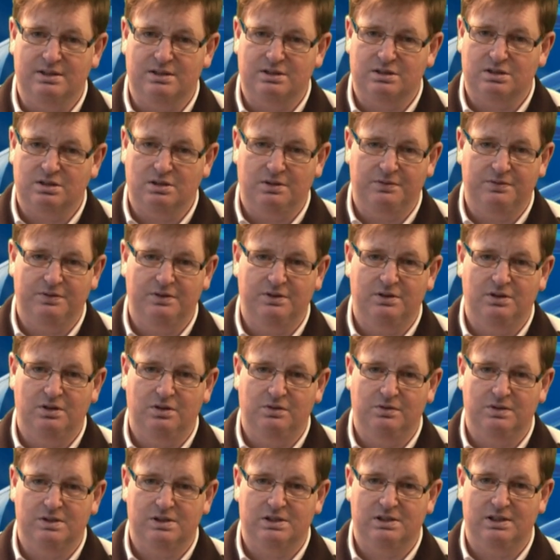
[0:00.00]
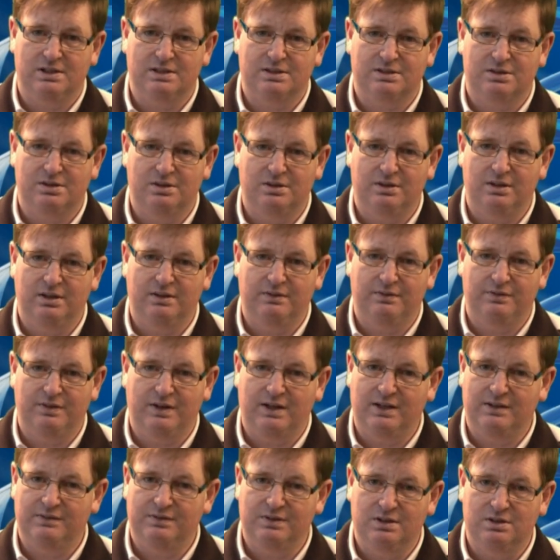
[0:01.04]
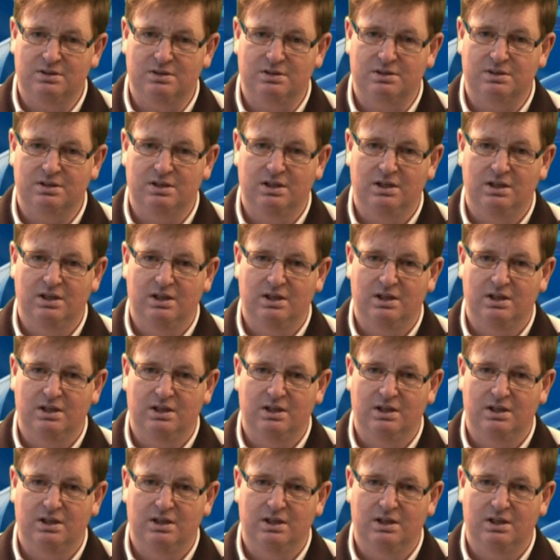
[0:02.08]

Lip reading: suffering over this last 35 years